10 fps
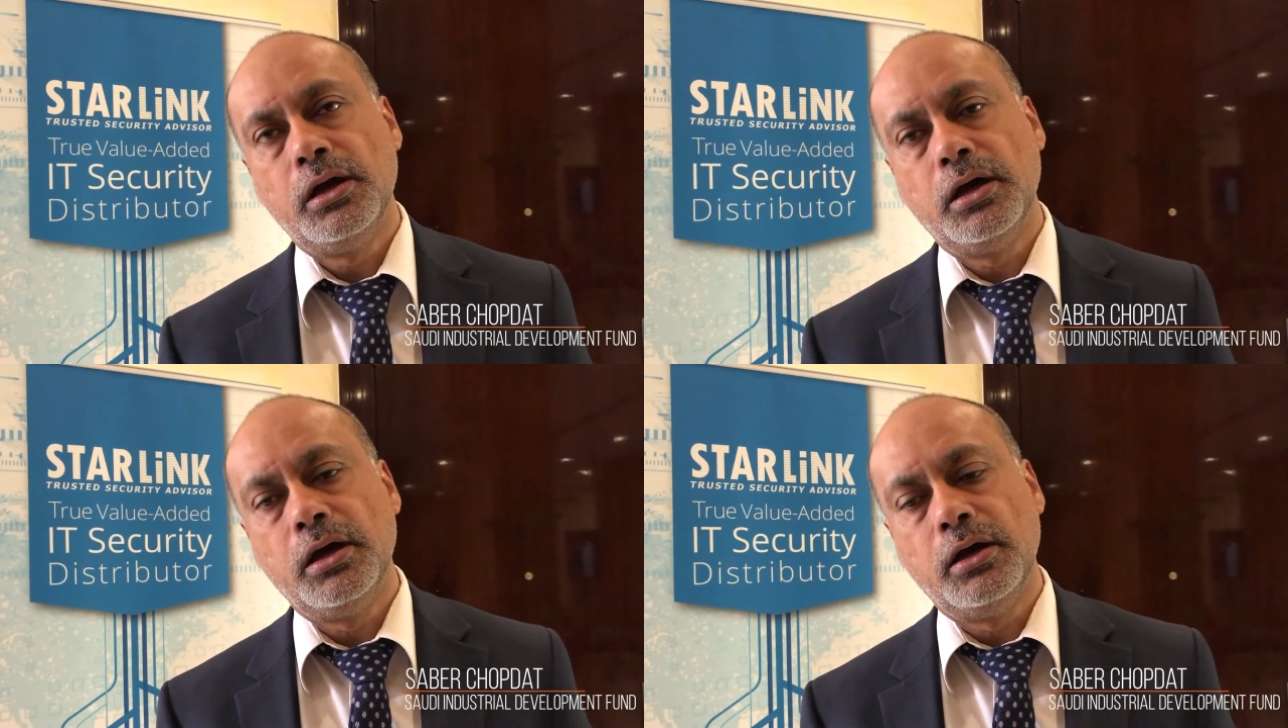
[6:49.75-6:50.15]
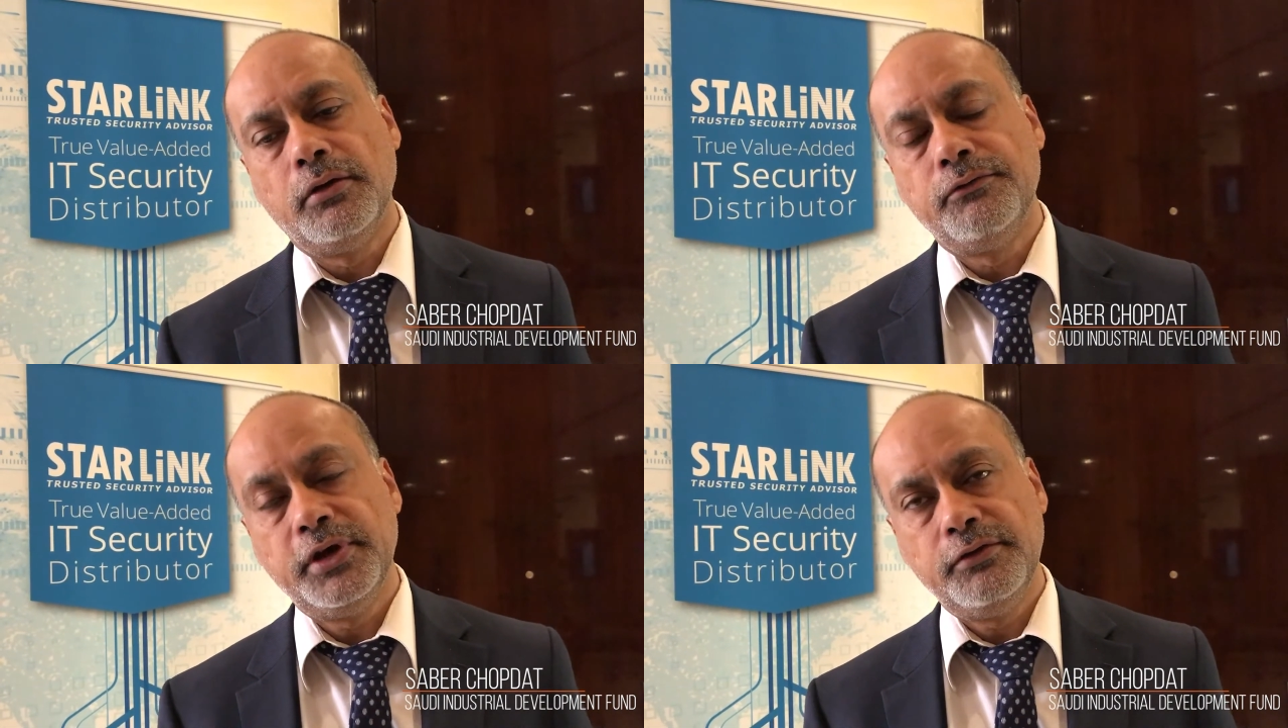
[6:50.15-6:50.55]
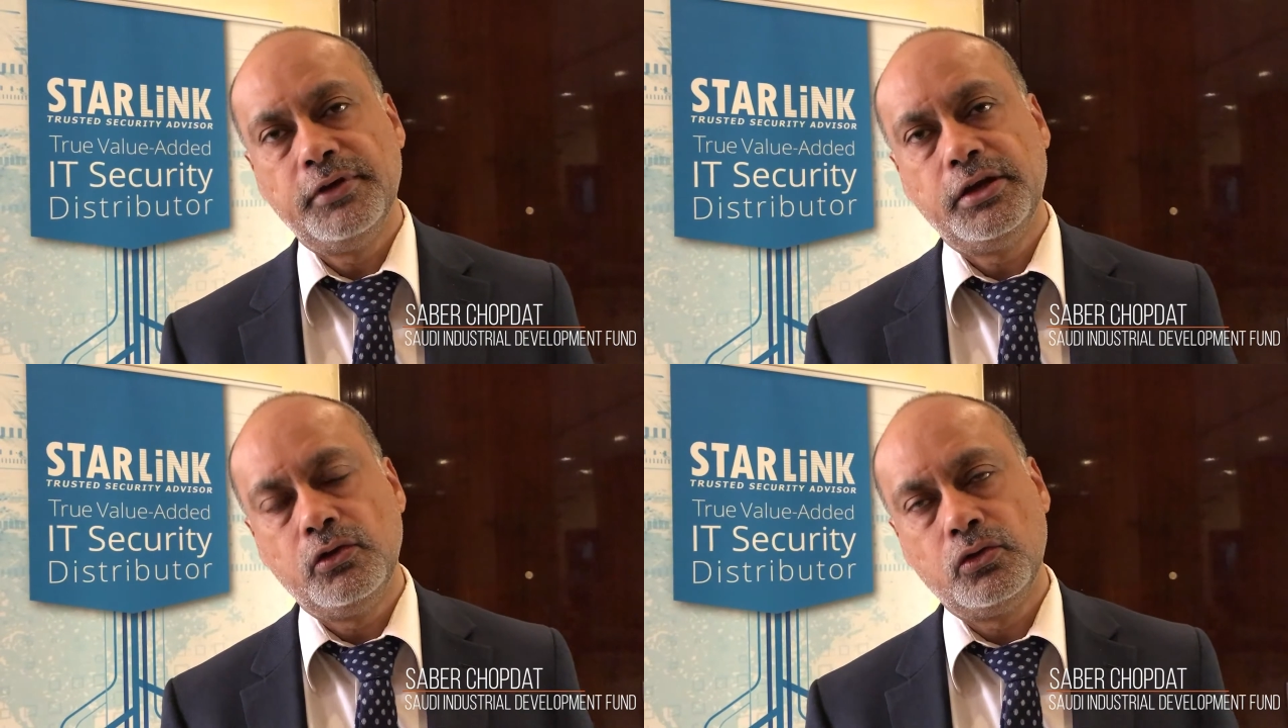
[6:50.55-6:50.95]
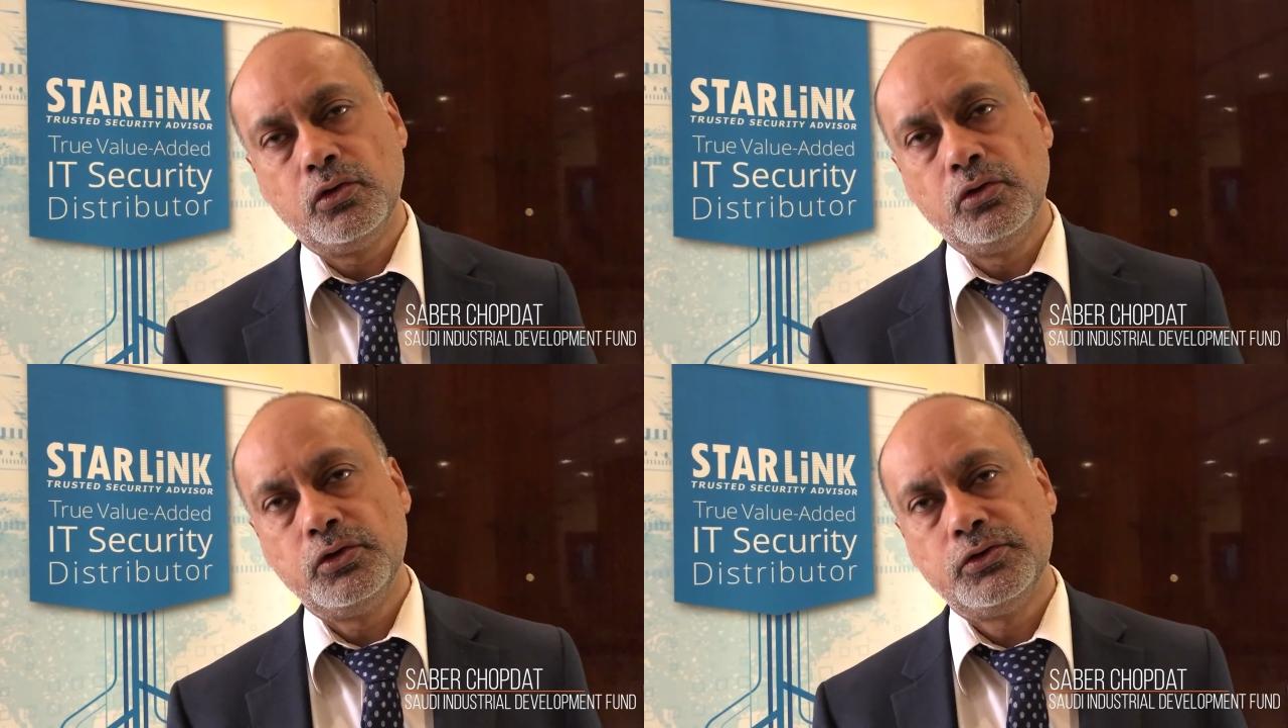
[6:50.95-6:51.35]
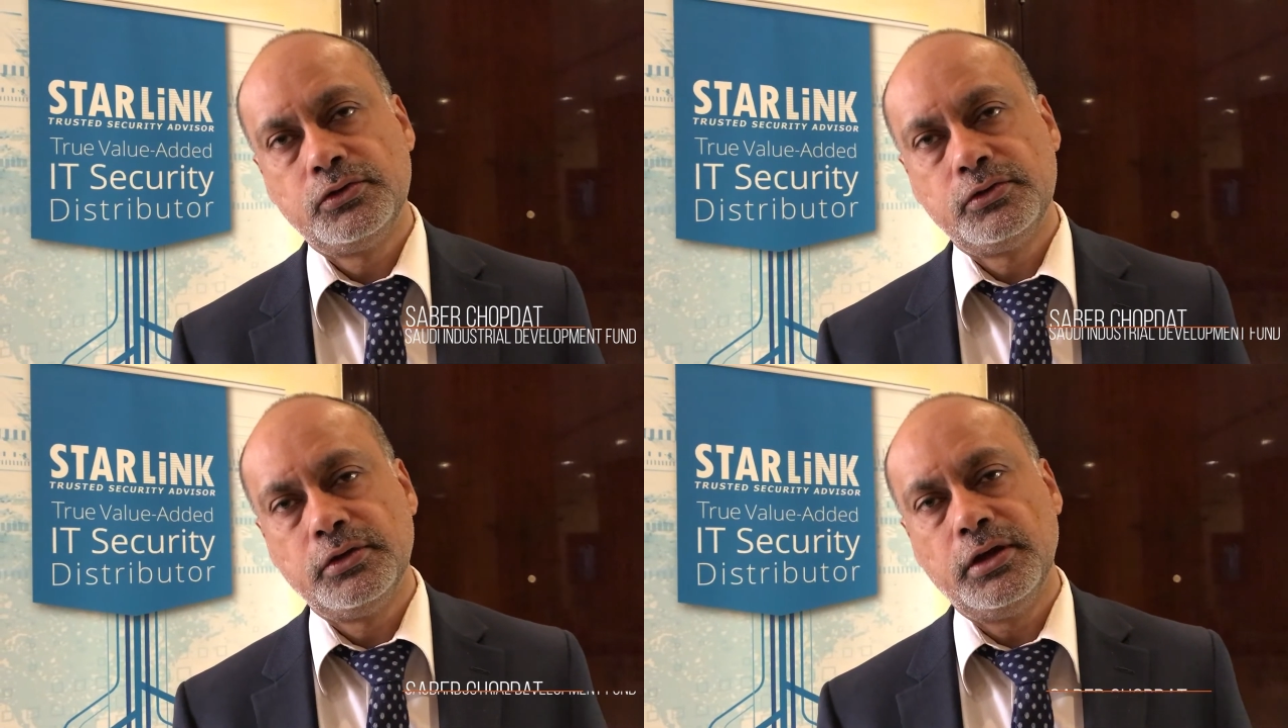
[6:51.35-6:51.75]
Uh, very, very good
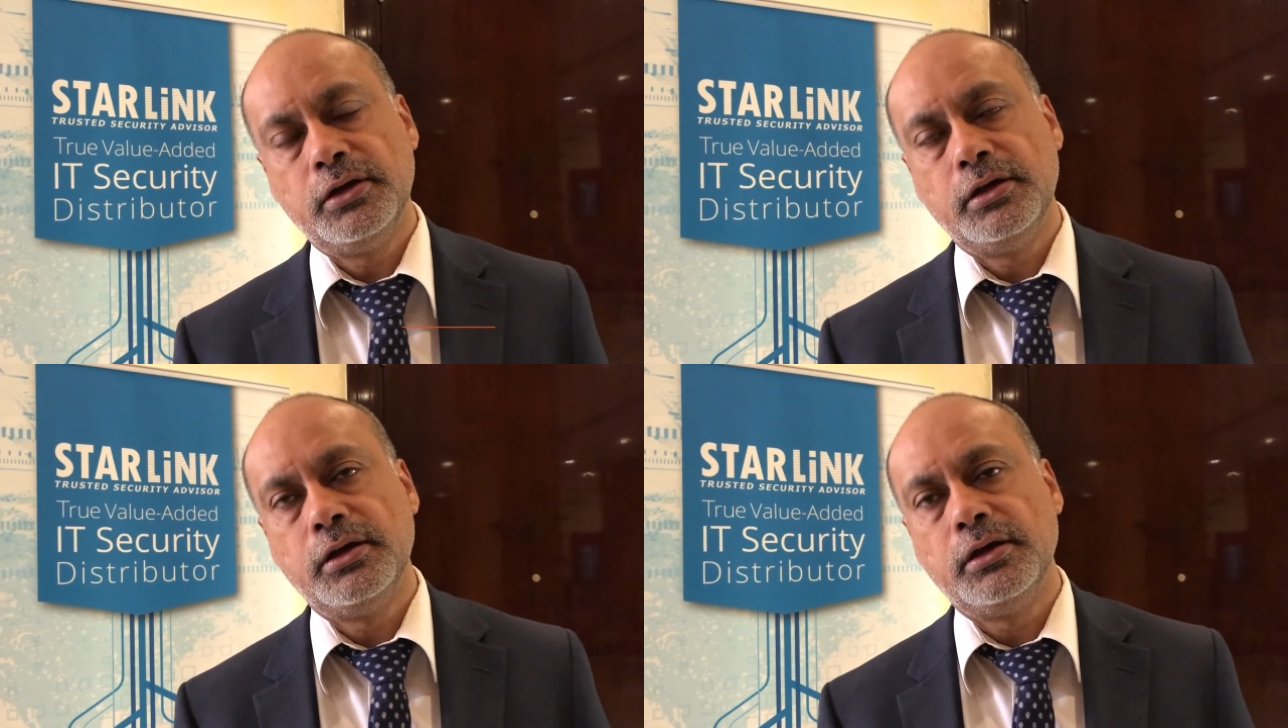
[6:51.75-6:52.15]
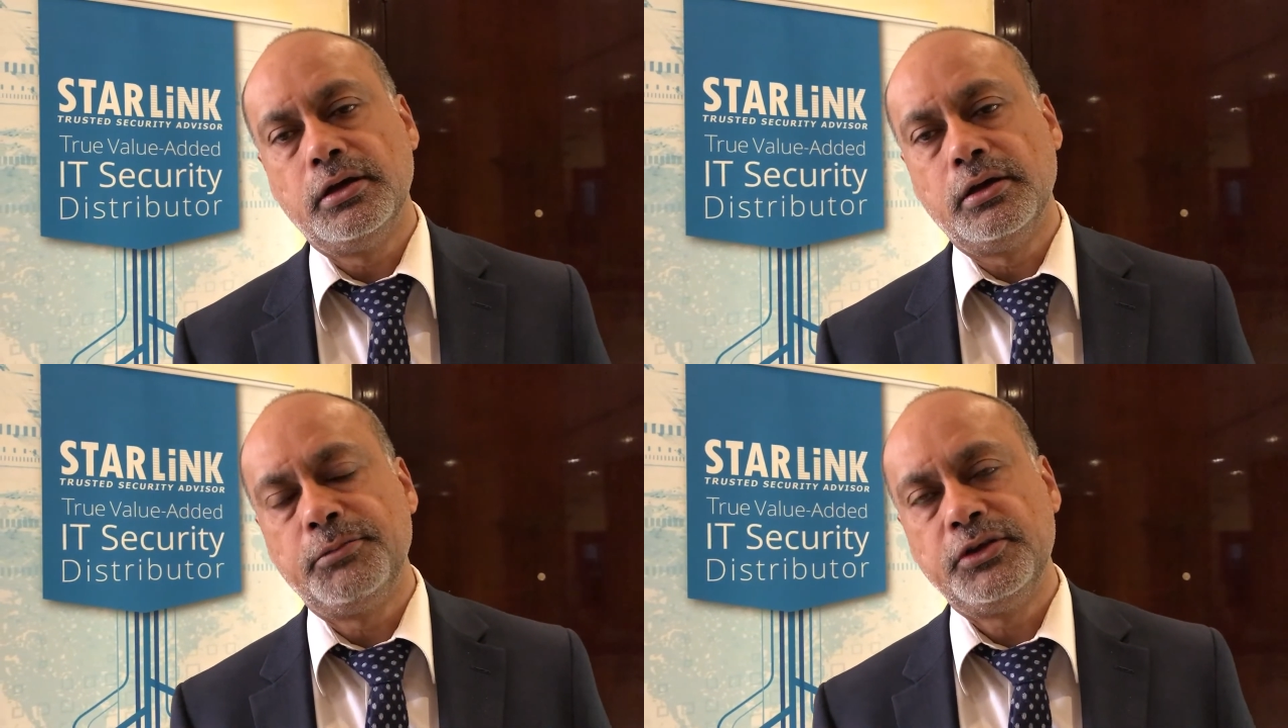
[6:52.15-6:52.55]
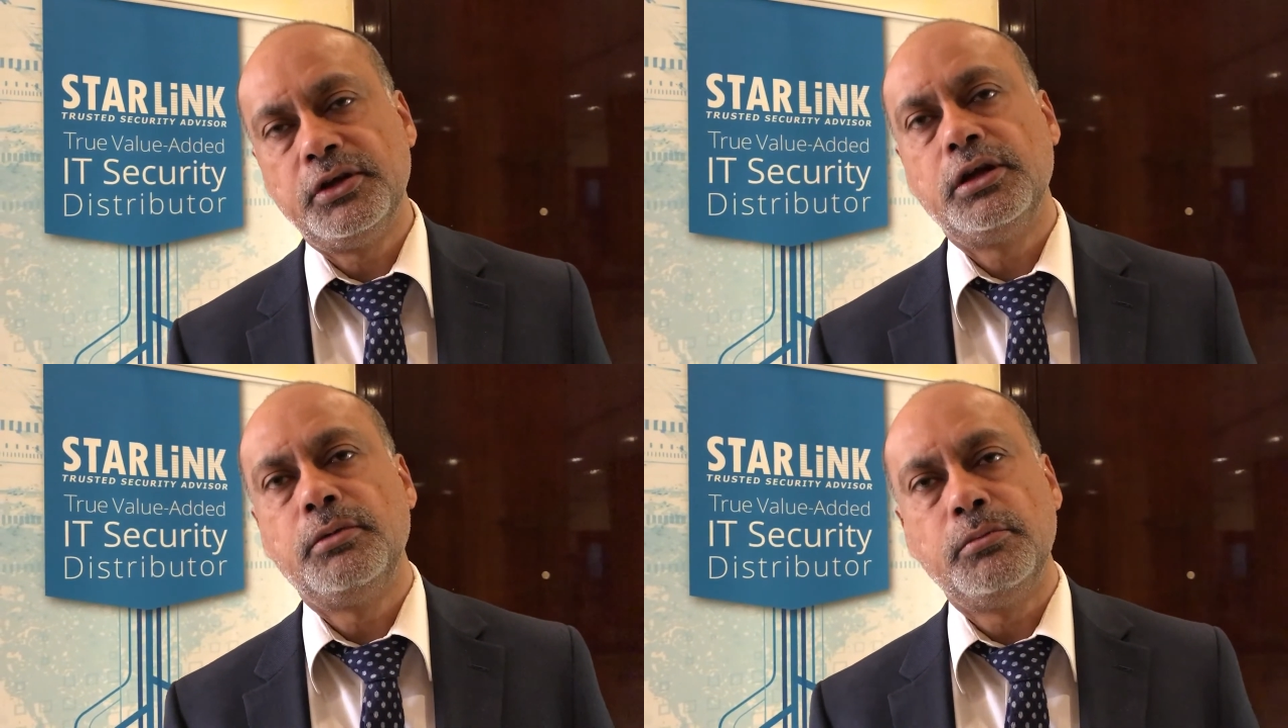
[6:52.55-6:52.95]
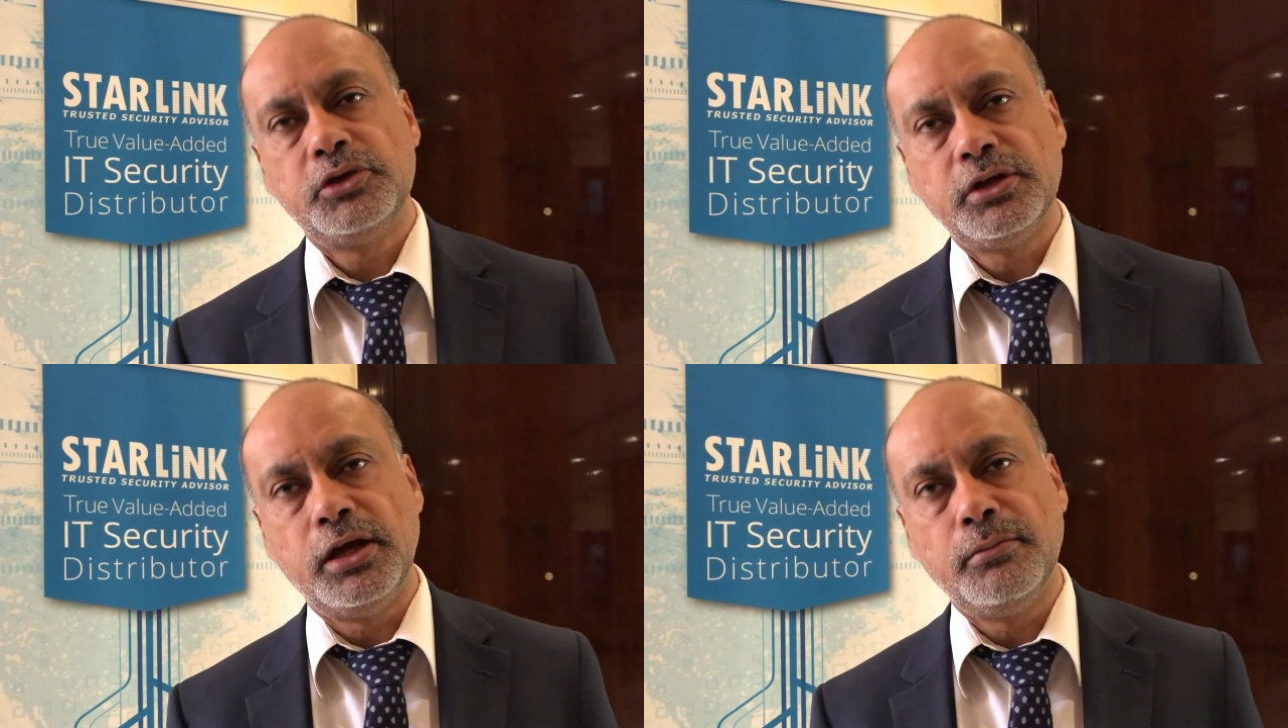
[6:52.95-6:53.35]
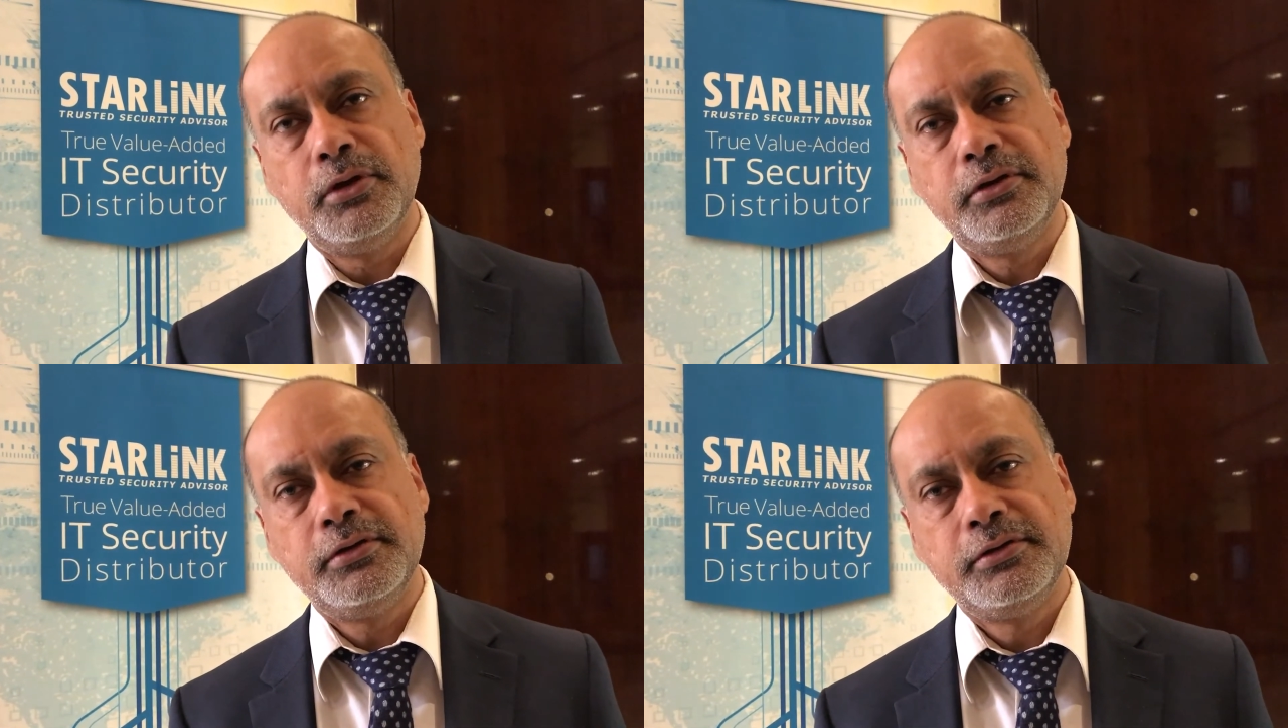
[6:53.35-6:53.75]
course uh, presented by Mr.
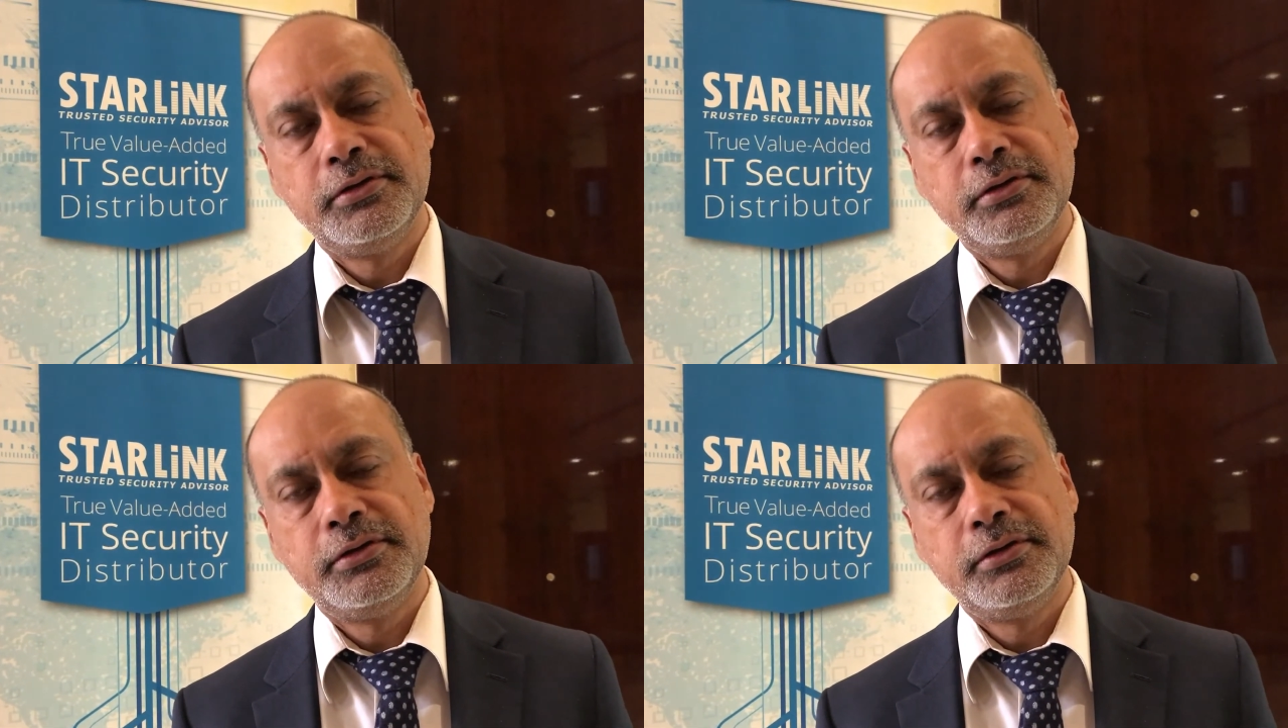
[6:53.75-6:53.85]
Amar.